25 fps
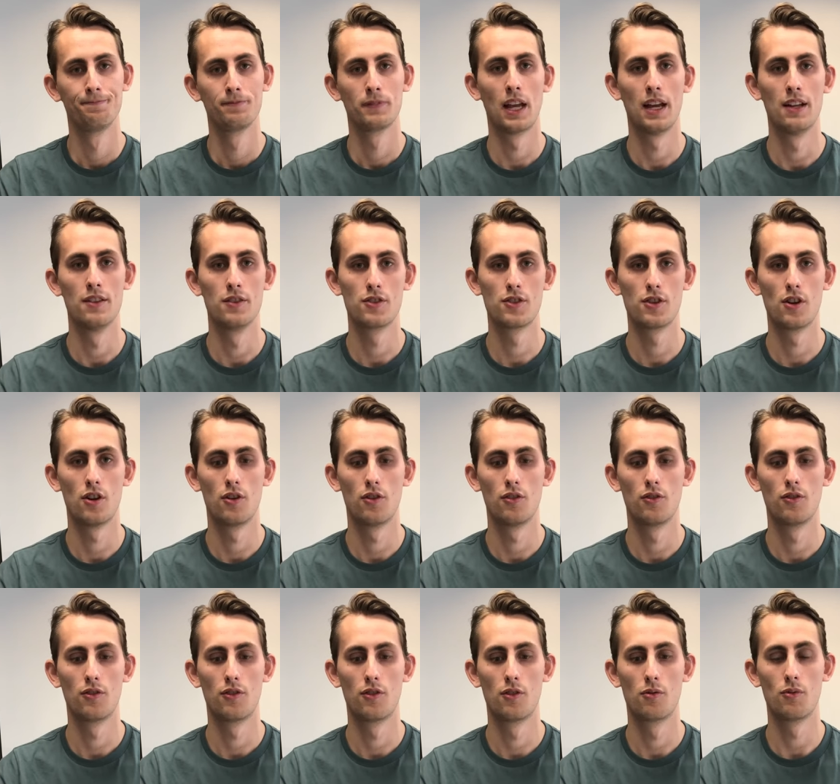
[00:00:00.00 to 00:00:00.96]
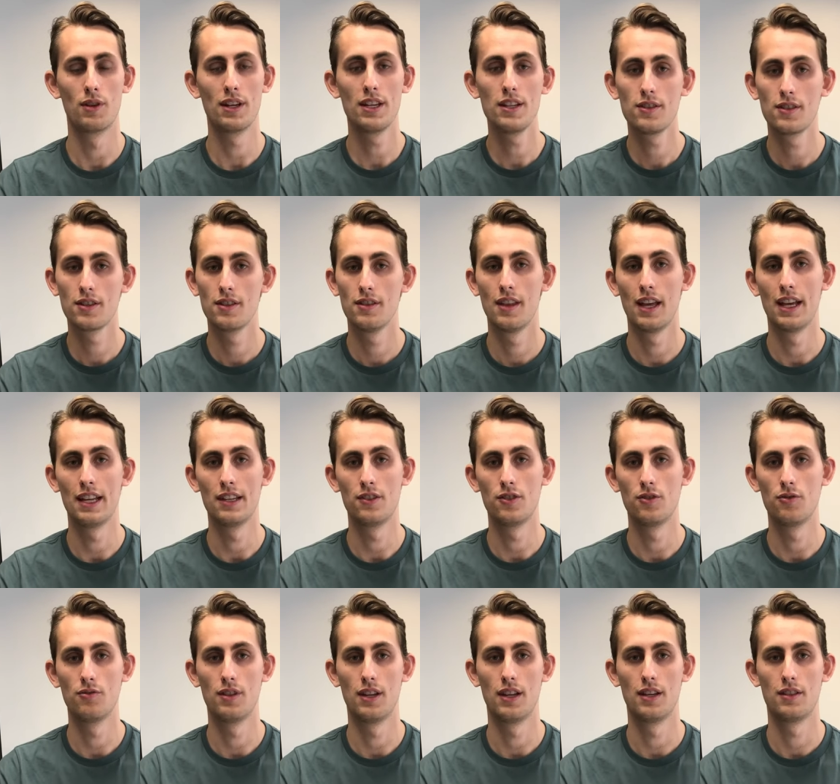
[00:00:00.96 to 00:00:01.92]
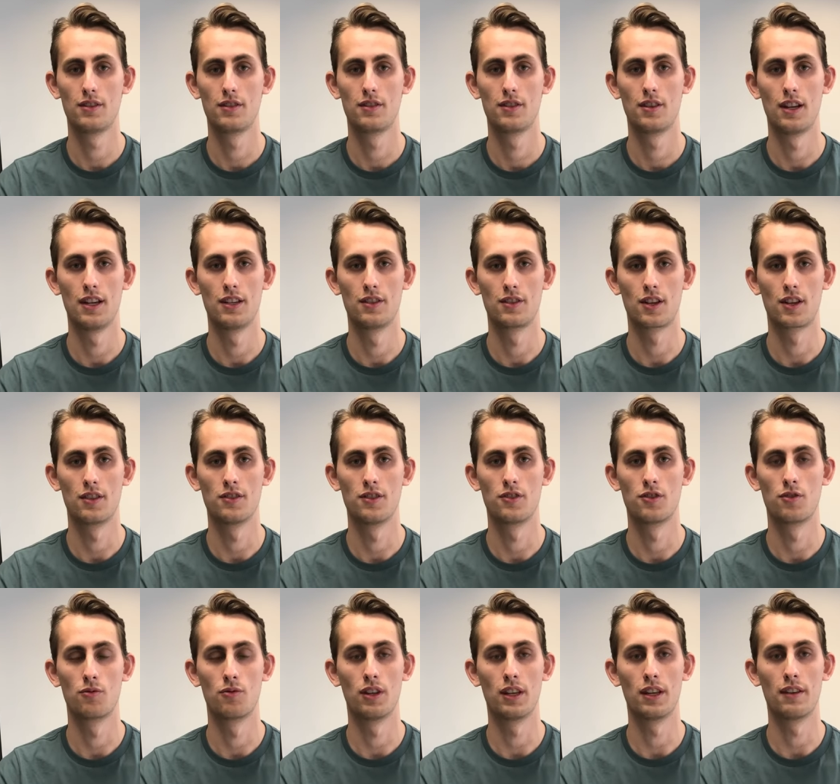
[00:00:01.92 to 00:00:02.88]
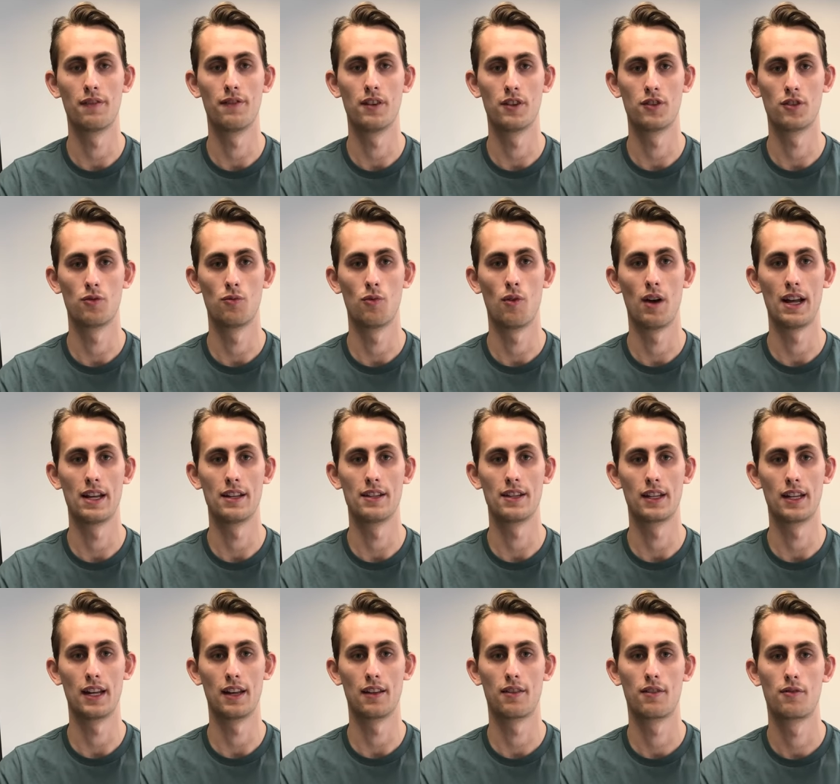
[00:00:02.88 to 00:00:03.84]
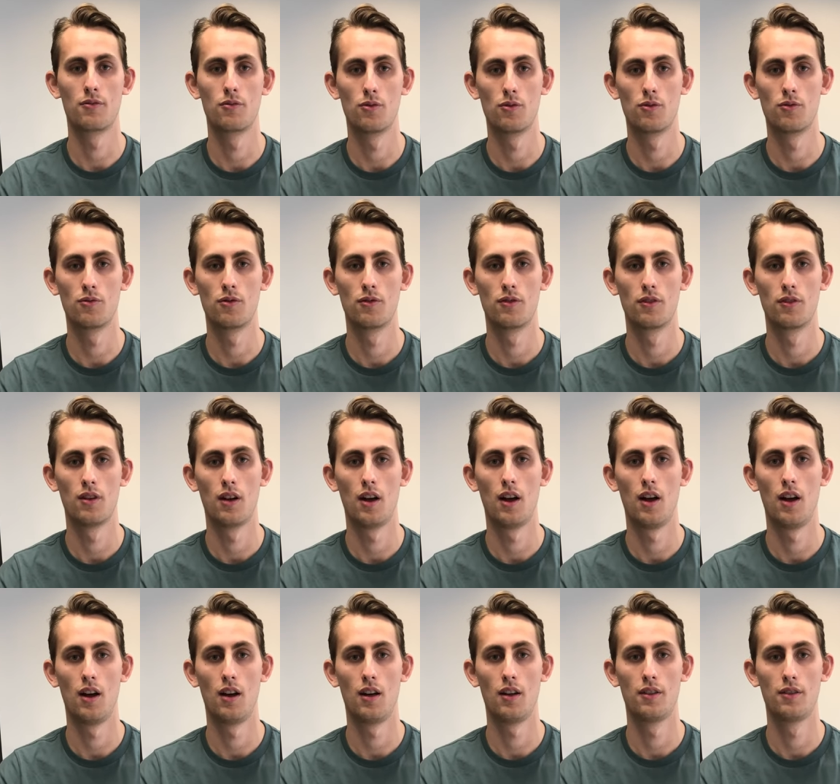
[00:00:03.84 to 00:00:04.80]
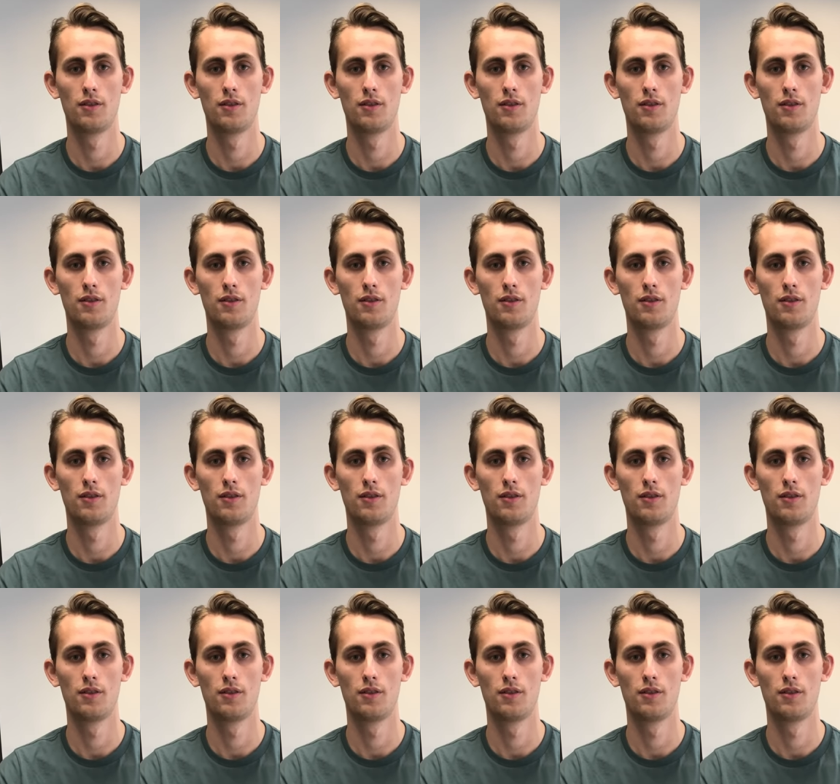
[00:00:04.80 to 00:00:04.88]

And so the reason they do this is because it's a really efficient way to get through uh,